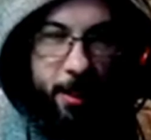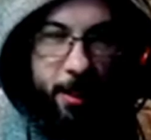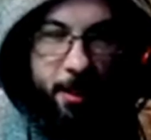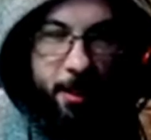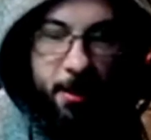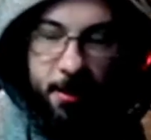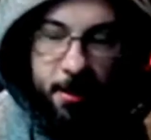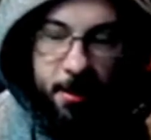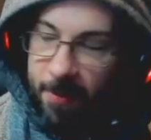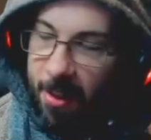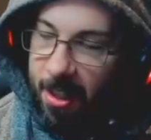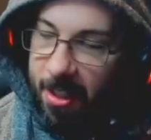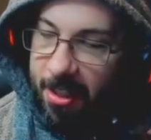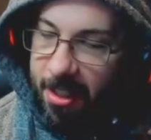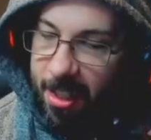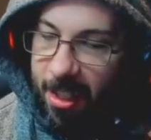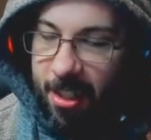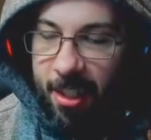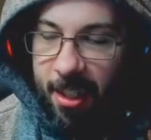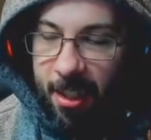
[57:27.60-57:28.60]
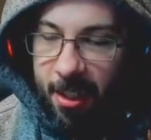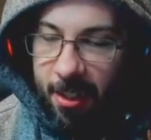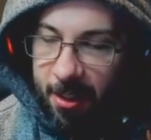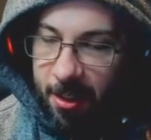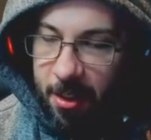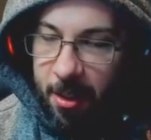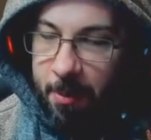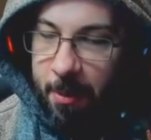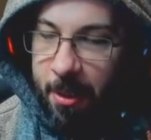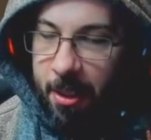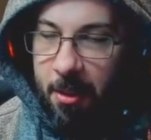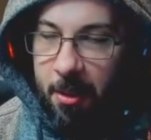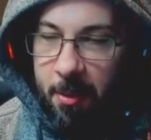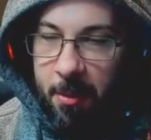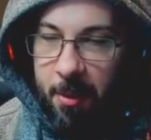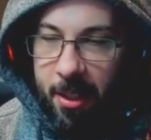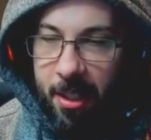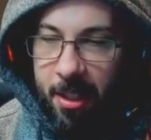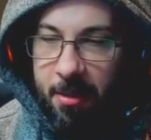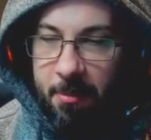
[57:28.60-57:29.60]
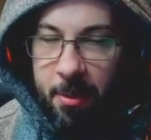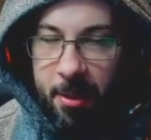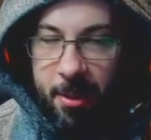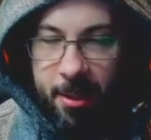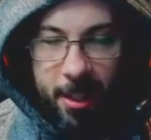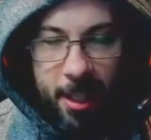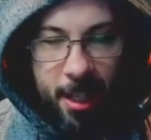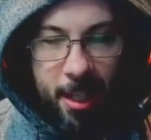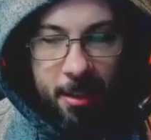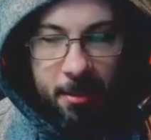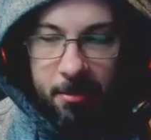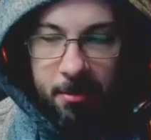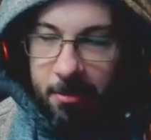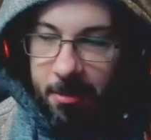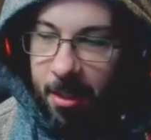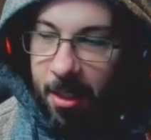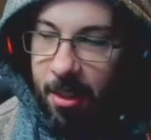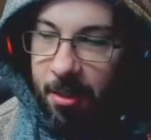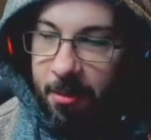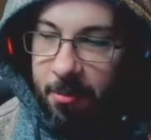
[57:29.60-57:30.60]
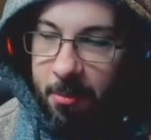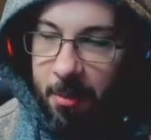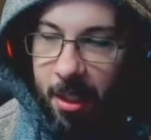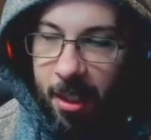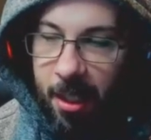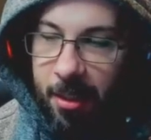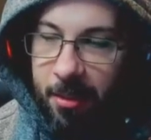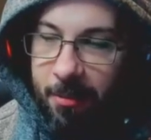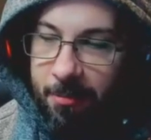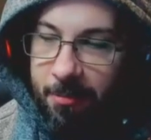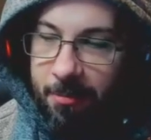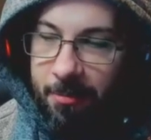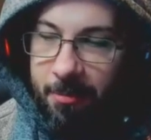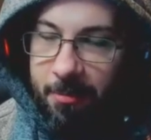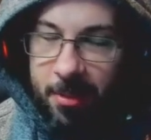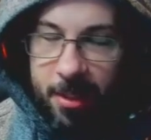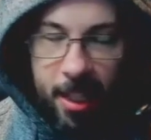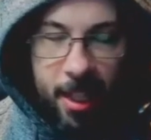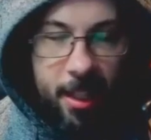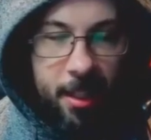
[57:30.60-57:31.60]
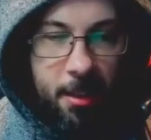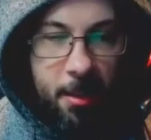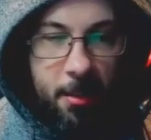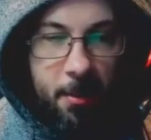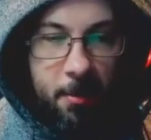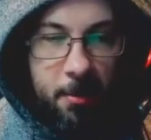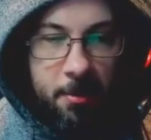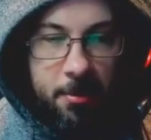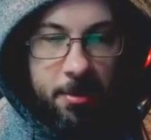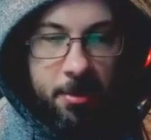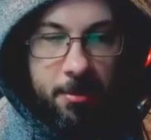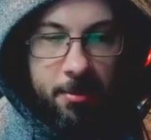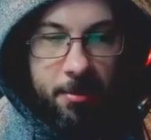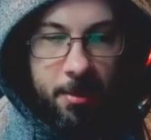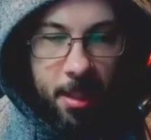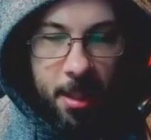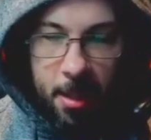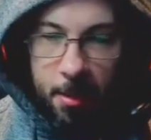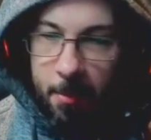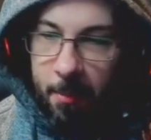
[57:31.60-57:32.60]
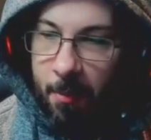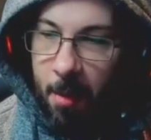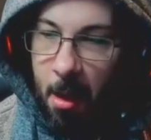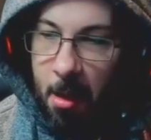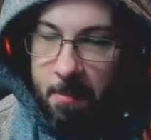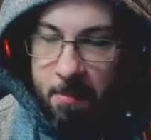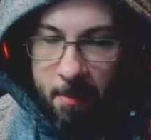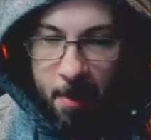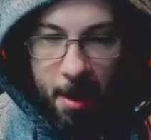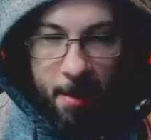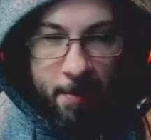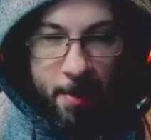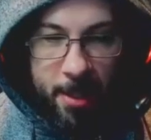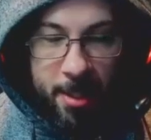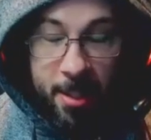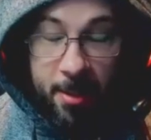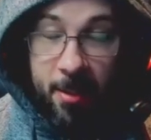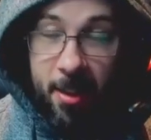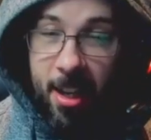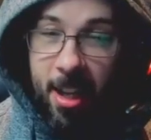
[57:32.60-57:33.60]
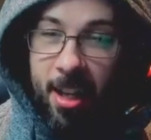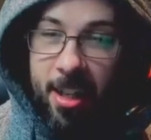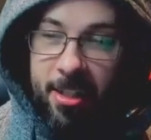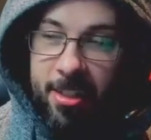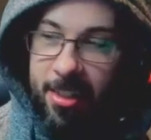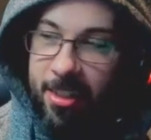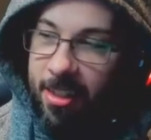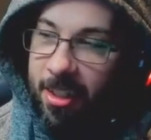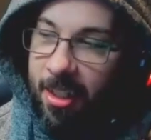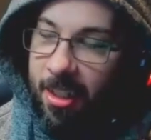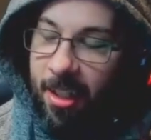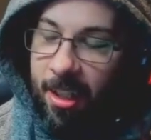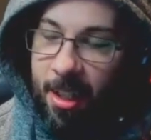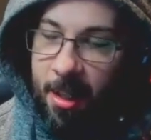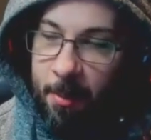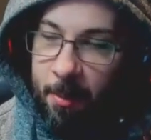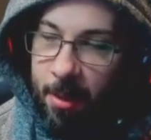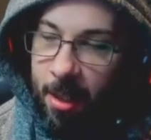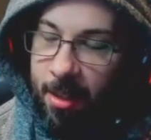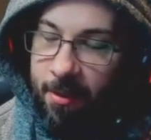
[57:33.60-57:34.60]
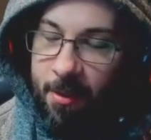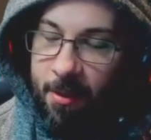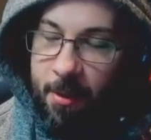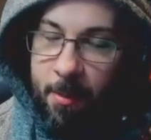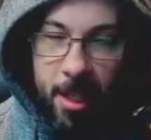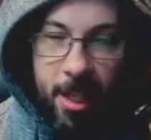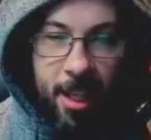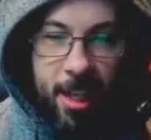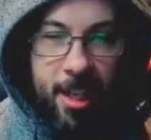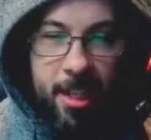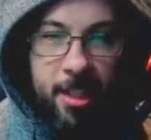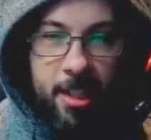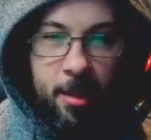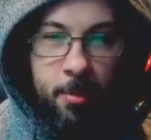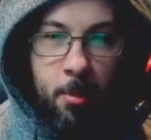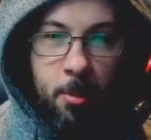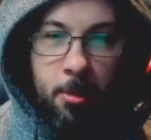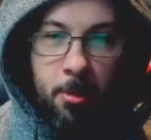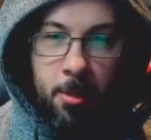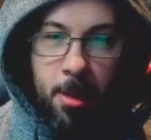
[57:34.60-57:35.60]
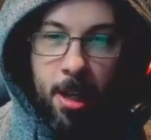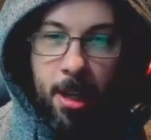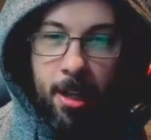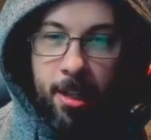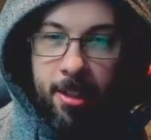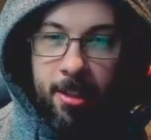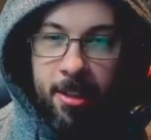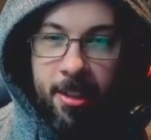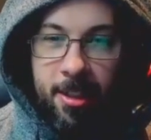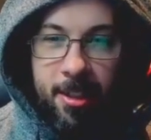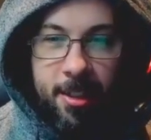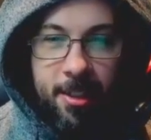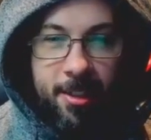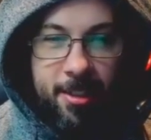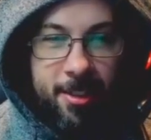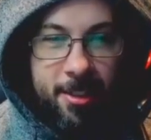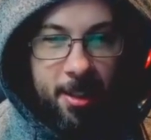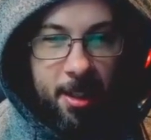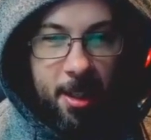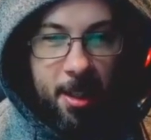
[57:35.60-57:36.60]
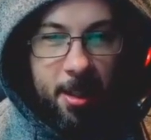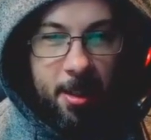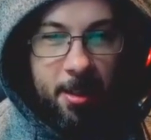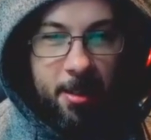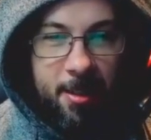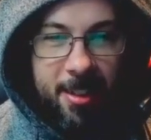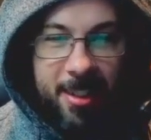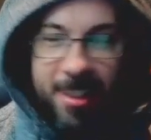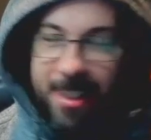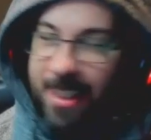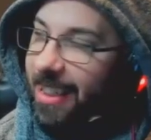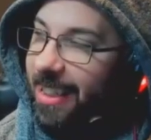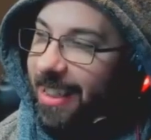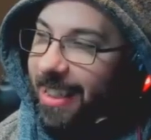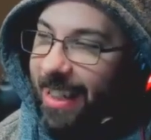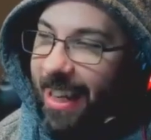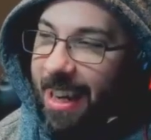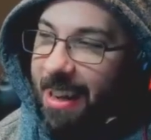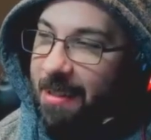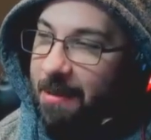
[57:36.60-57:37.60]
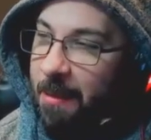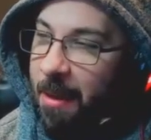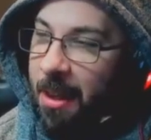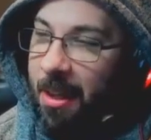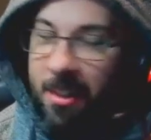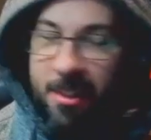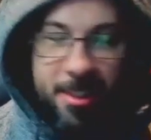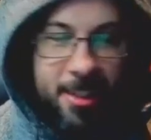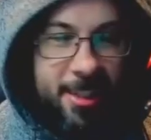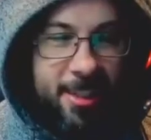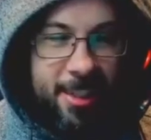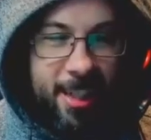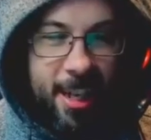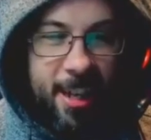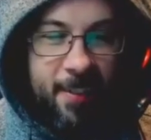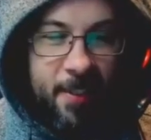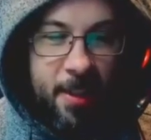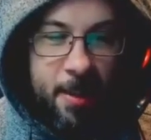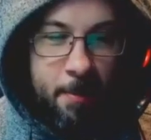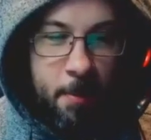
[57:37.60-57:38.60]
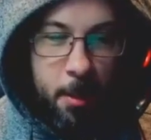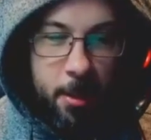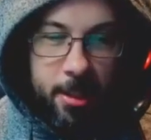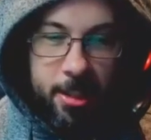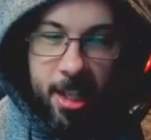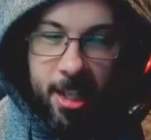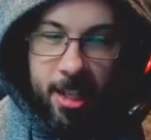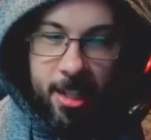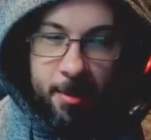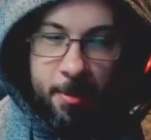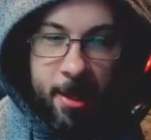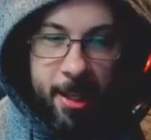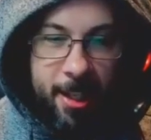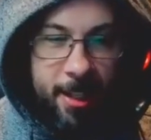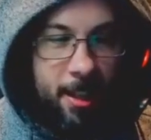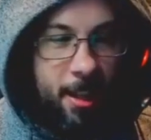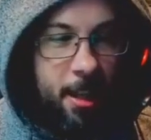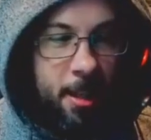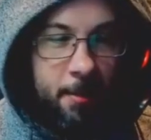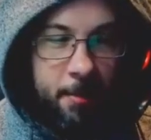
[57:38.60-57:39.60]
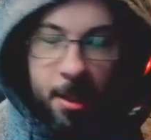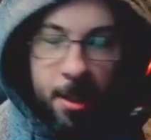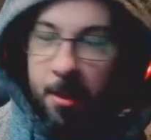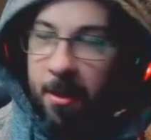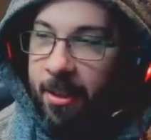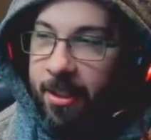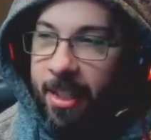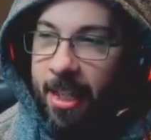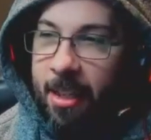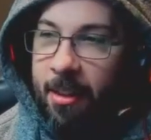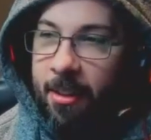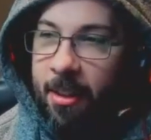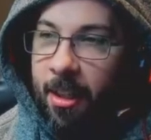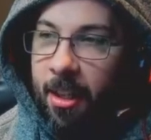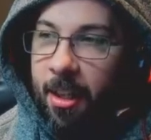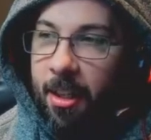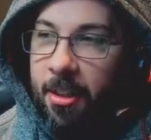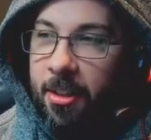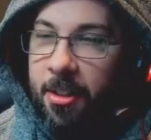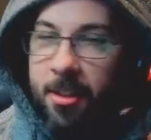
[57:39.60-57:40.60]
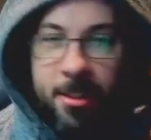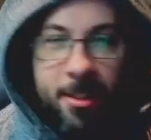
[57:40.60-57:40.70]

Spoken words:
lot faster and I used to be a lot quicker, but now I'm getting old, and I basically realised I'm kind of a middle-aged small guy. So yeah, I just if he body checks me, I'm going down hard.